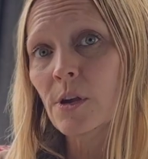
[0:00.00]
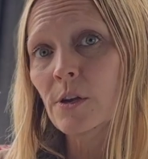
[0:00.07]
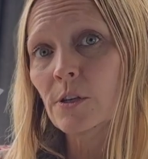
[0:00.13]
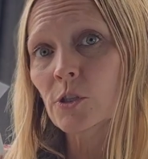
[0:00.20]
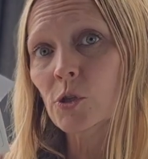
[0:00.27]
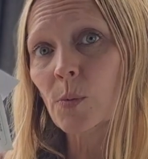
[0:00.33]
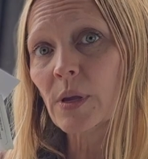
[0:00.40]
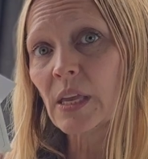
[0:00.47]

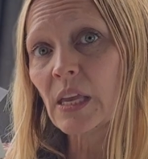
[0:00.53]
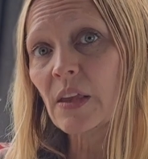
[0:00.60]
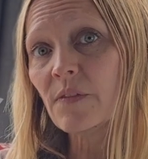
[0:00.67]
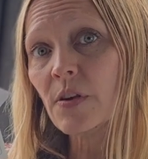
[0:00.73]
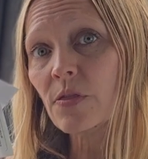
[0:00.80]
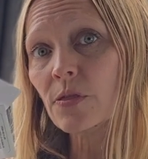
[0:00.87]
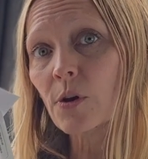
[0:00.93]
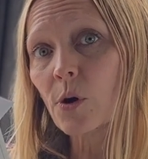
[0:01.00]
So
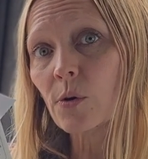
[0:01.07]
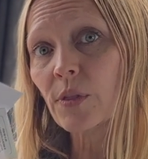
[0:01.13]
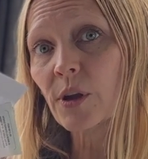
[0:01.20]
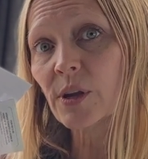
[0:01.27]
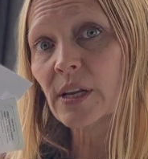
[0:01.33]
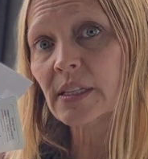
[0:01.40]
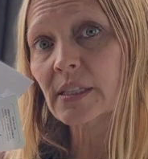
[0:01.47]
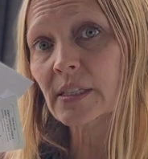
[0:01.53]
even though
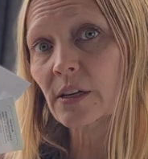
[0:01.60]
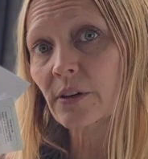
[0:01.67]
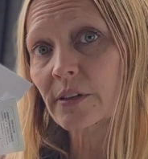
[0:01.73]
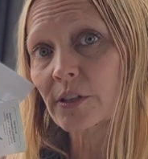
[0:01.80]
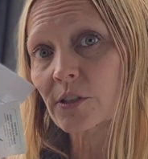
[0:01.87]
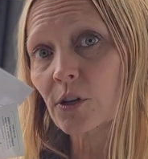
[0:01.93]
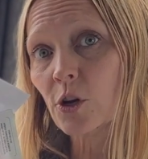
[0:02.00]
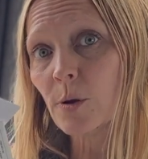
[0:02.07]
they're considered
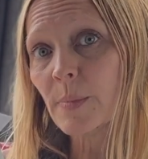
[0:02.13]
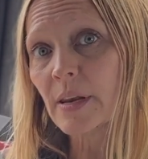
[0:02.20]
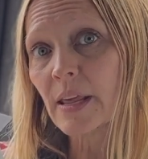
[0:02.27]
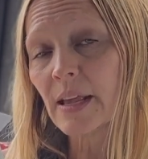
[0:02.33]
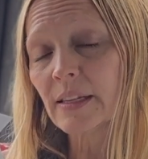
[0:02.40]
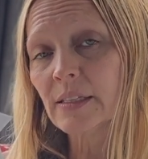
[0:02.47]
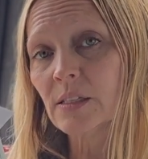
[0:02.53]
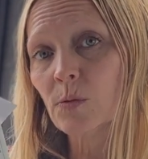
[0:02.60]

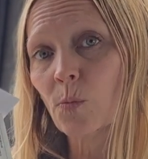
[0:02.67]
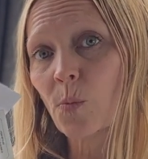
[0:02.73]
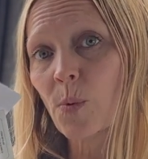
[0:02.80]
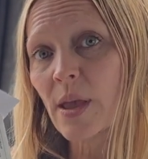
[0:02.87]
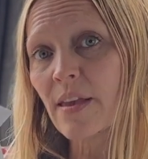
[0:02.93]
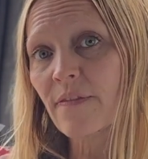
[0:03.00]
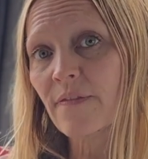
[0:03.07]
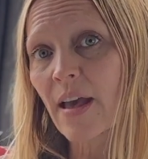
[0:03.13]
determinates,
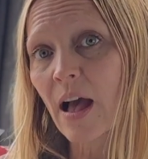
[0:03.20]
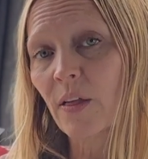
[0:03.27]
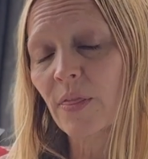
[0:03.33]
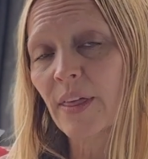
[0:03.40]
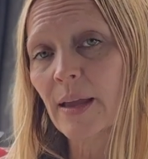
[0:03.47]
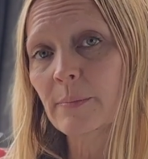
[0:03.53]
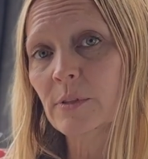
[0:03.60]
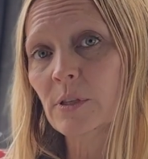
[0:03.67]
we found
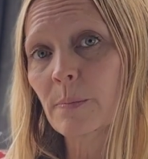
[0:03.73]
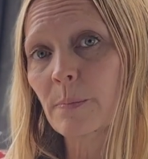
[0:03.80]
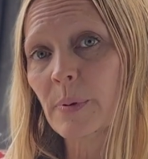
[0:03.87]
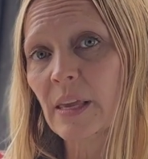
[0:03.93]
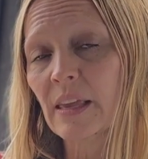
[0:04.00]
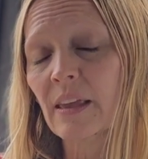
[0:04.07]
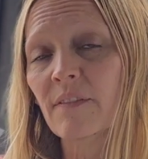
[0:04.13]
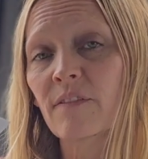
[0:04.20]
them to
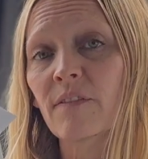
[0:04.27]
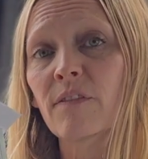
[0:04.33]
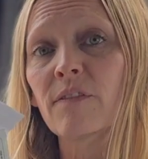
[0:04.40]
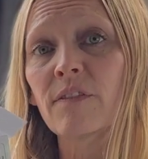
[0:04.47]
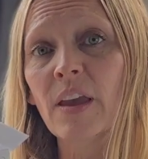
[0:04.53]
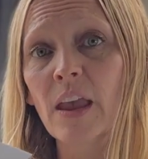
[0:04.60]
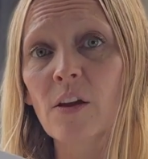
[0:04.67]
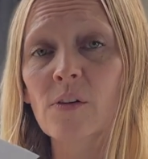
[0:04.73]
be
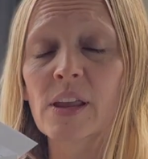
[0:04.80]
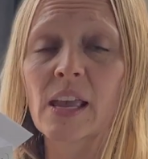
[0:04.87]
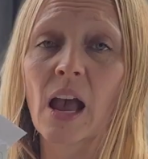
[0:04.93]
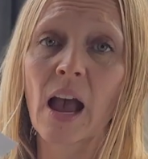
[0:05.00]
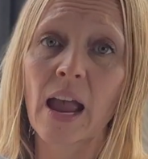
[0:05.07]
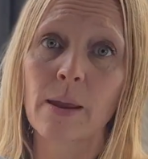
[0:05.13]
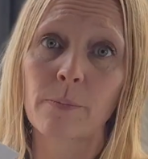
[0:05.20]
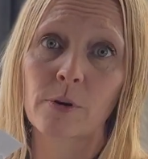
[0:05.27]
very
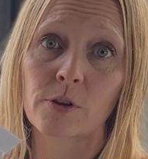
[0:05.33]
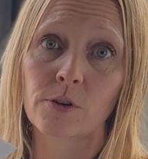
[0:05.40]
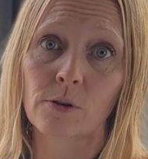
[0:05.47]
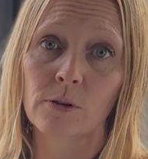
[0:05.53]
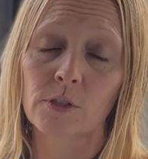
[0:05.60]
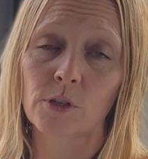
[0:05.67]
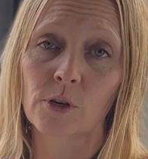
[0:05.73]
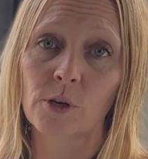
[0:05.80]
high
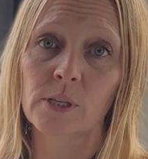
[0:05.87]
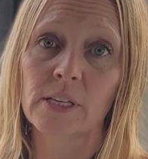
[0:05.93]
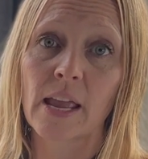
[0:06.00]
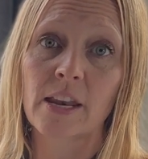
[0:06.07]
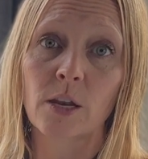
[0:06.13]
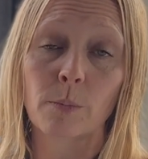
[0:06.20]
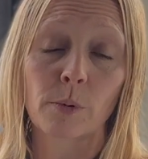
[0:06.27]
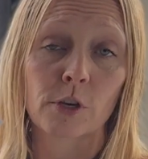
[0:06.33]
producers
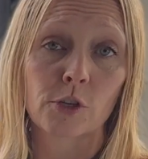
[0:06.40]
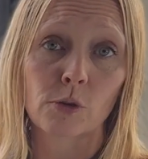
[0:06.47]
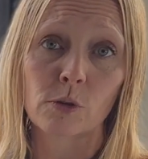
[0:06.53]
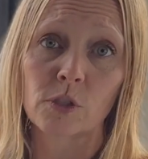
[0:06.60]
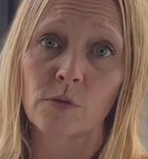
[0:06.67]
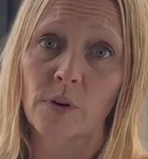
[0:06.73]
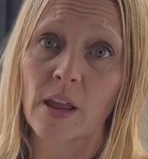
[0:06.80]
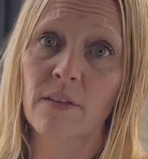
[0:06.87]
and to
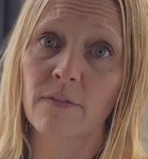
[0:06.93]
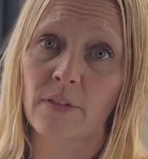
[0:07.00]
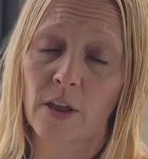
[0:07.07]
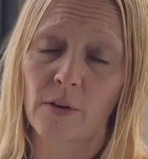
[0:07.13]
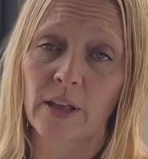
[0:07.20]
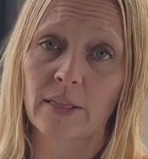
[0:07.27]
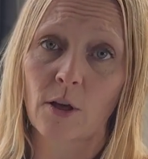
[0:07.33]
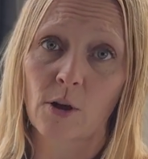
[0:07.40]
produce for a
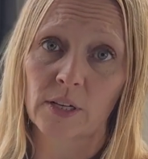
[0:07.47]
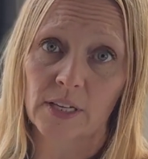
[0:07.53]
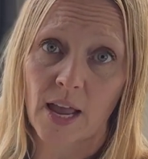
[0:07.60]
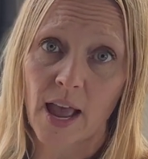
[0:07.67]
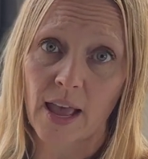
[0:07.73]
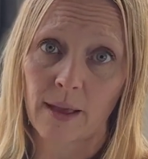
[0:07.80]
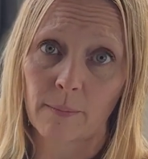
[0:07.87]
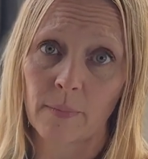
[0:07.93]
very long
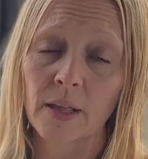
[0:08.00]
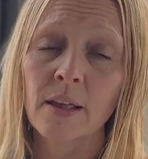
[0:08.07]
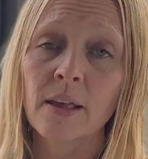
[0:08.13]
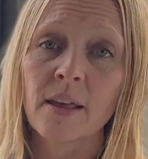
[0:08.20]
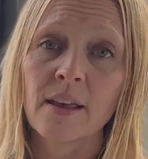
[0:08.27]
time.